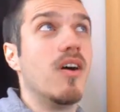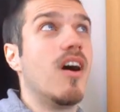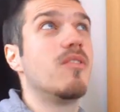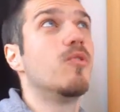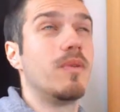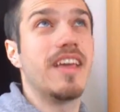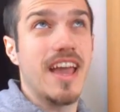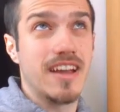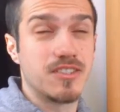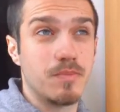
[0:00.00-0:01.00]
normally the
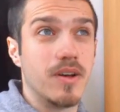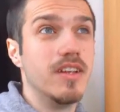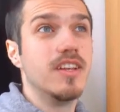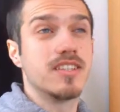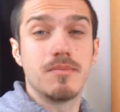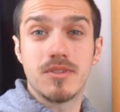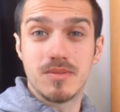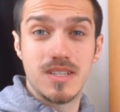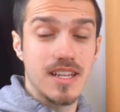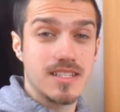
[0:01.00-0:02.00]
eggs, but sometimes the
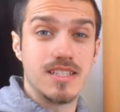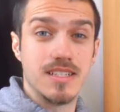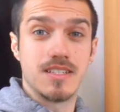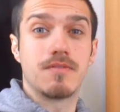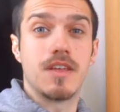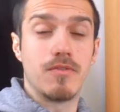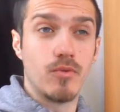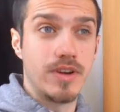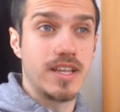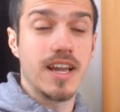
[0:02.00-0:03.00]
nestlings if they've
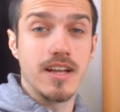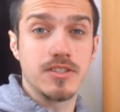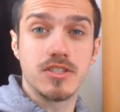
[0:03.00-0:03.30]
already hatched,